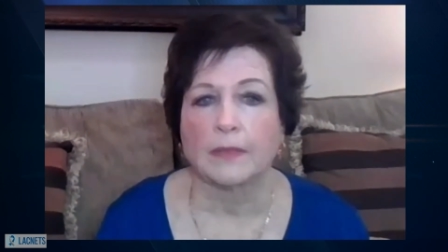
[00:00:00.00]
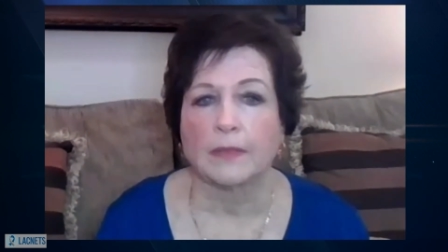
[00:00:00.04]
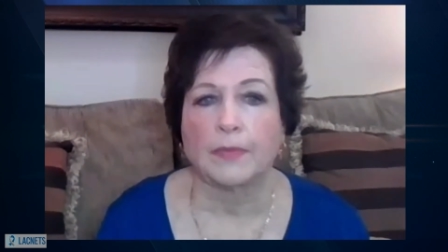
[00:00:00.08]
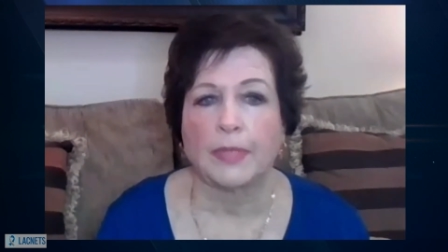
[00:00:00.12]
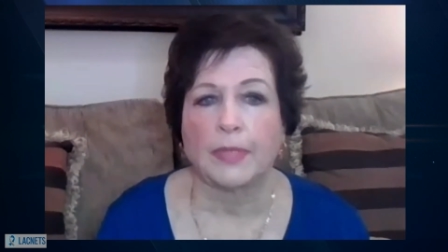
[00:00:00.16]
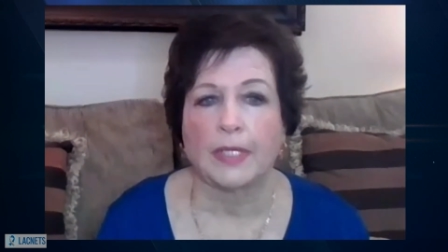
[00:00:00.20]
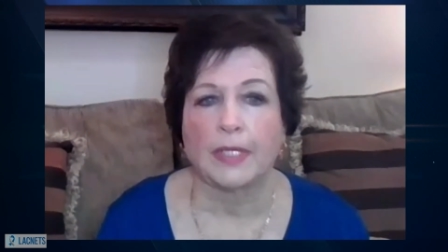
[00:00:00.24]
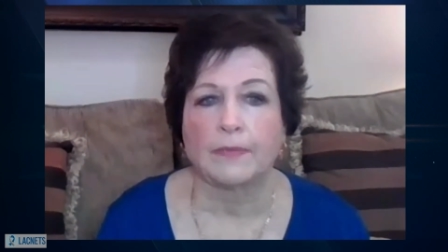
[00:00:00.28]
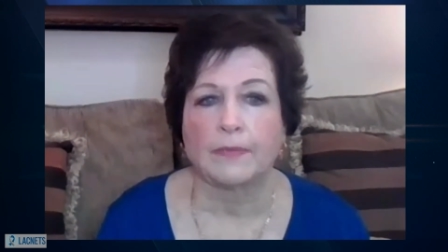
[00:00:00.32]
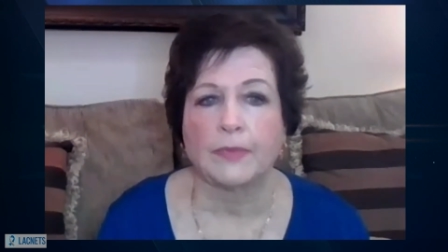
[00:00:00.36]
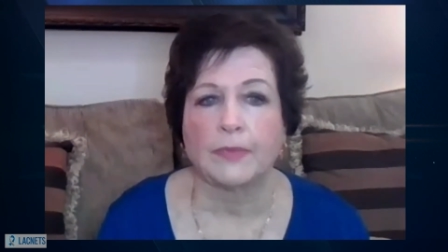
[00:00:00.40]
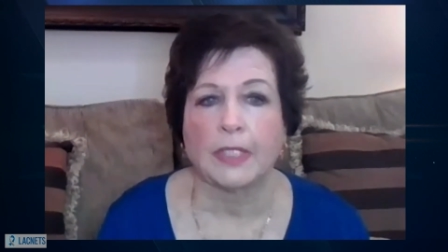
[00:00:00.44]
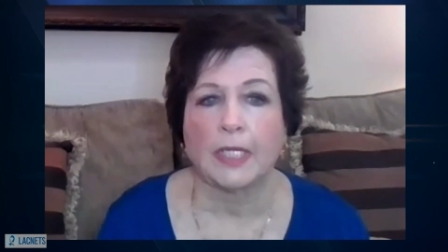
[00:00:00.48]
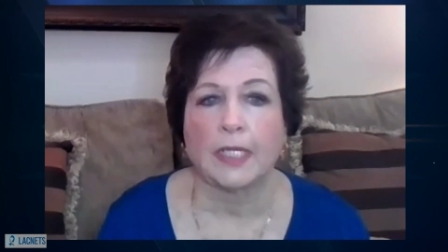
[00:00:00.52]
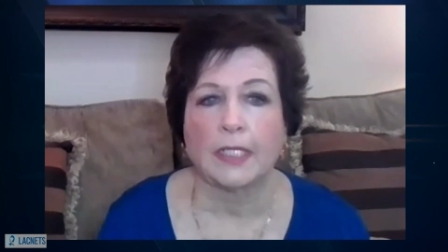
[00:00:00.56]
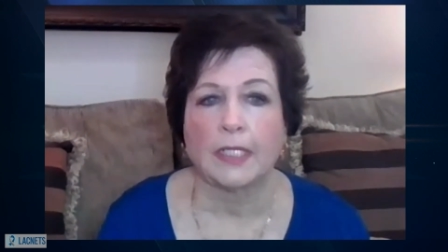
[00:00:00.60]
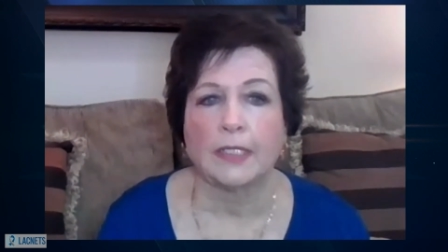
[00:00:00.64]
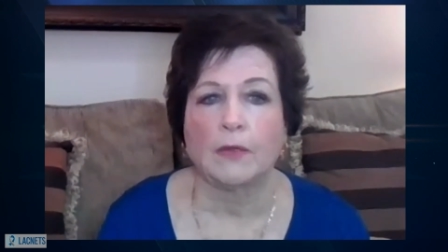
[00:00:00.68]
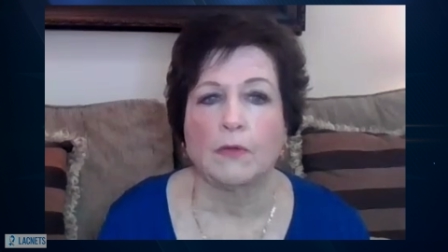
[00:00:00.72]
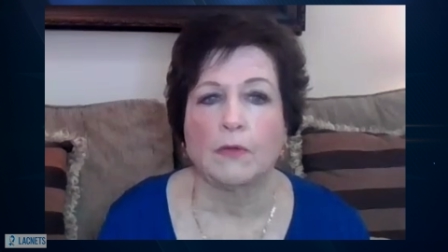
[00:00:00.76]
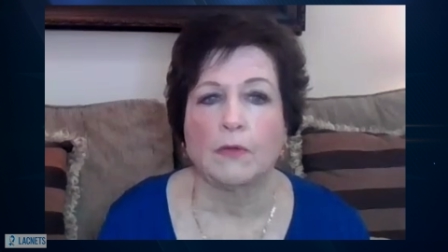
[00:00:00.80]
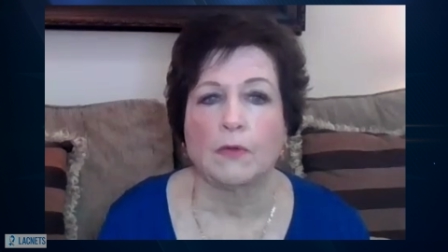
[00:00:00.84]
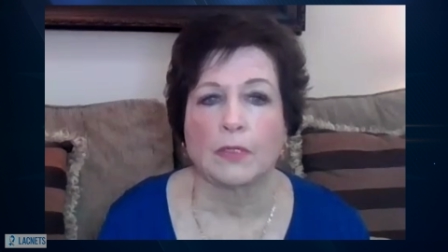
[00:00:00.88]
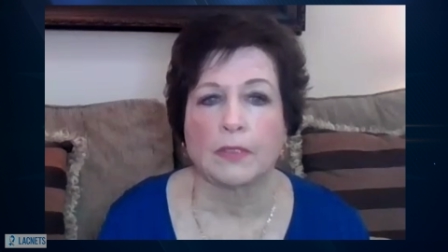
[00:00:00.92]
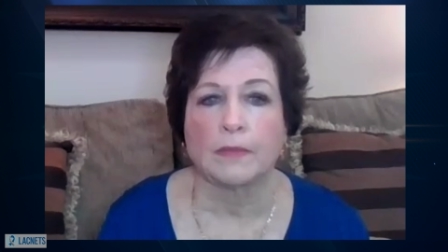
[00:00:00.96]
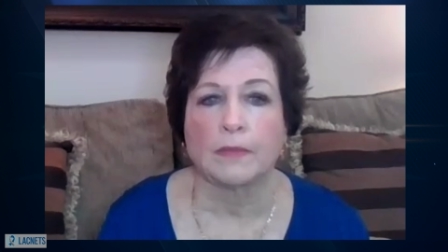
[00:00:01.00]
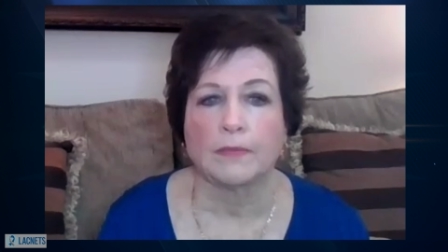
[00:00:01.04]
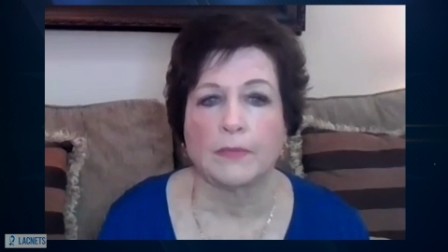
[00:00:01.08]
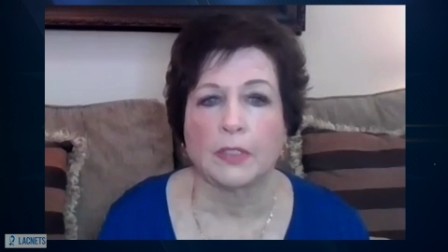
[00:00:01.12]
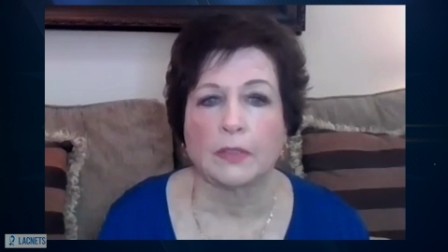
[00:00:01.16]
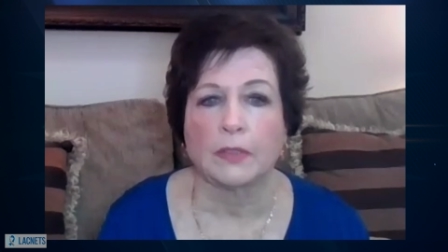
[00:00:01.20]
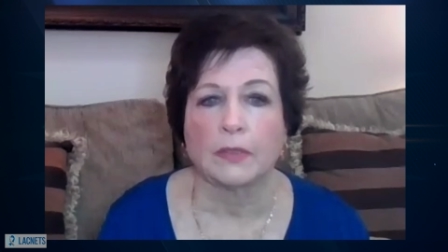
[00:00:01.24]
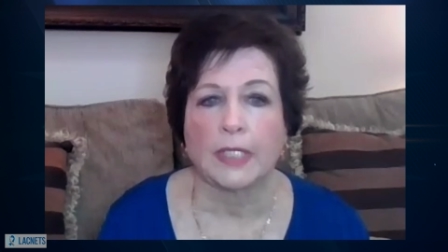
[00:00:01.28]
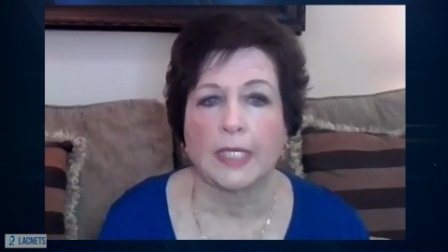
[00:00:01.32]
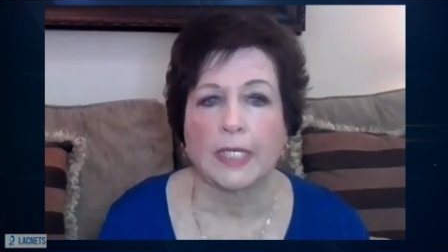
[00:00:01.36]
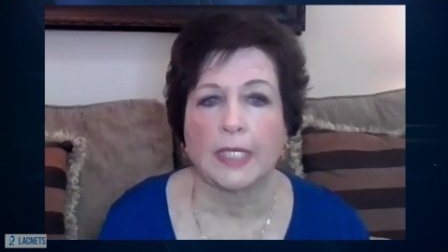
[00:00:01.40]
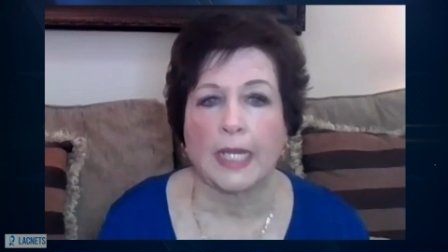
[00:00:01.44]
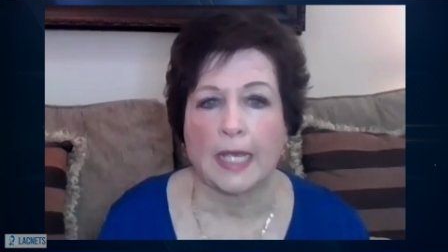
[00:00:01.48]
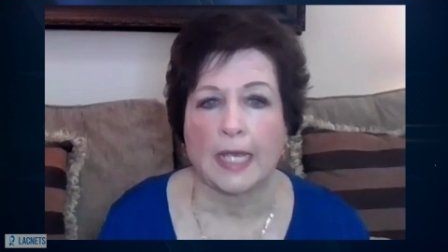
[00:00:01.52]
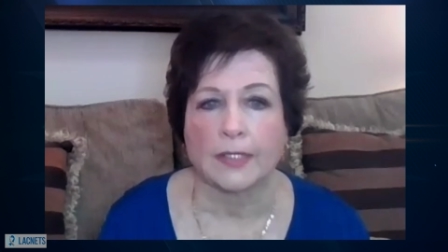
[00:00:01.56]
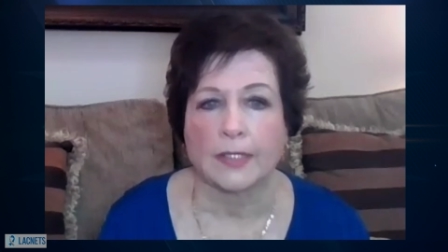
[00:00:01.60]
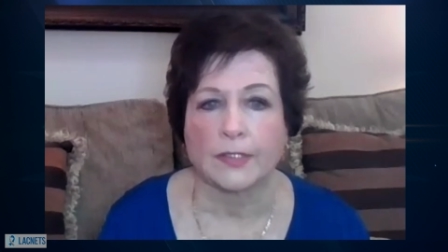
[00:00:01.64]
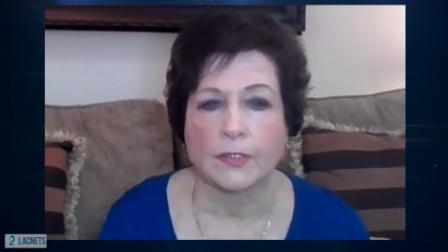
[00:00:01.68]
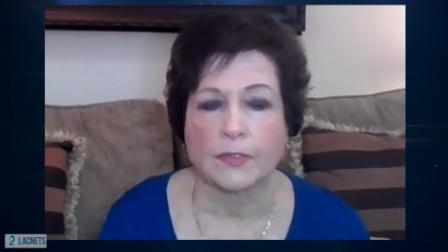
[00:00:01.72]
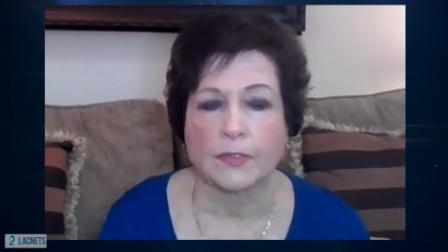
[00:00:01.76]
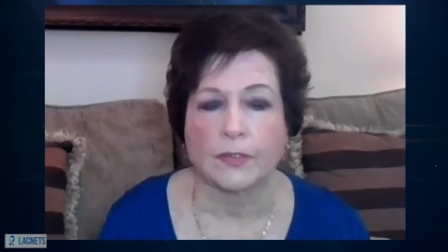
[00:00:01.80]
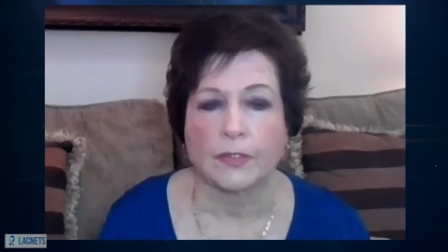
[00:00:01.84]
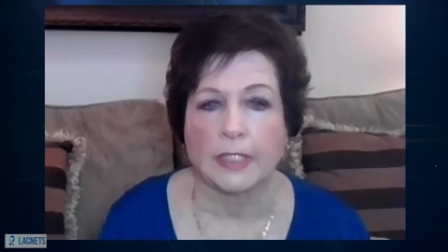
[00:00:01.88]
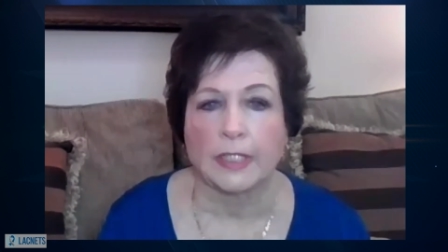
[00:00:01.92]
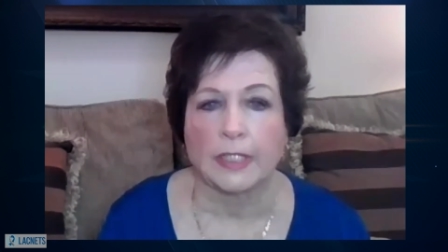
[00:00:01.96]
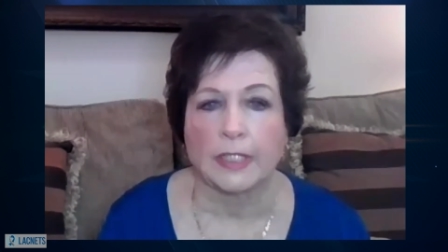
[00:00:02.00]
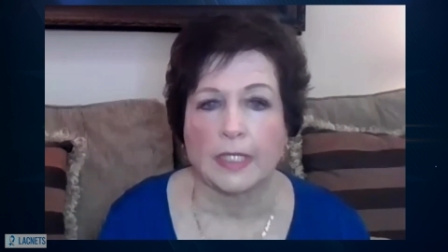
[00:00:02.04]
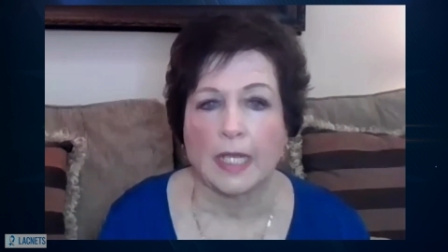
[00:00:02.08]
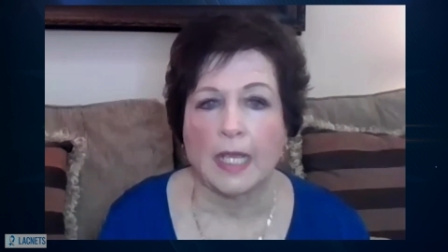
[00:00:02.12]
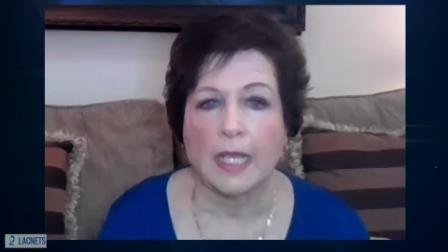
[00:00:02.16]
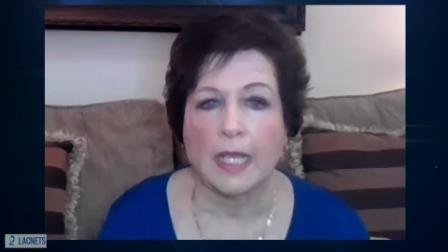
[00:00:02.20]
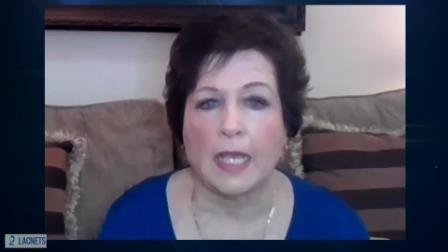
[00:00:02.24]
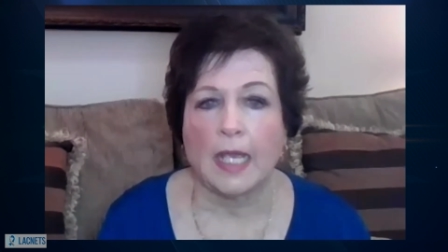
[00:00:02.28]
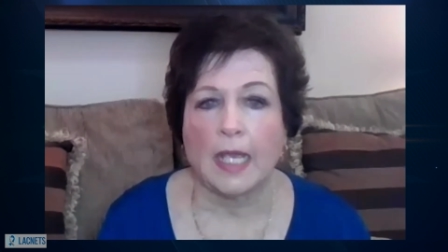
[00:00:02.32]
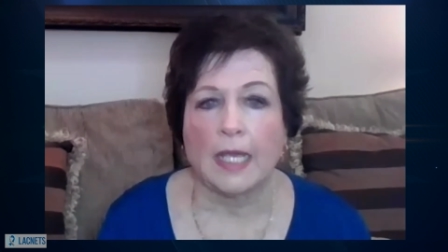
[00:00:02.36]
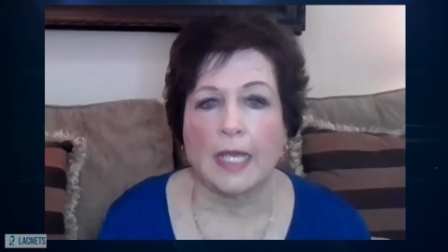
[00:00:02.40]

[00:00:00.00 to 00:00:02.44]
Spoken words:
a peptide hormone gastrin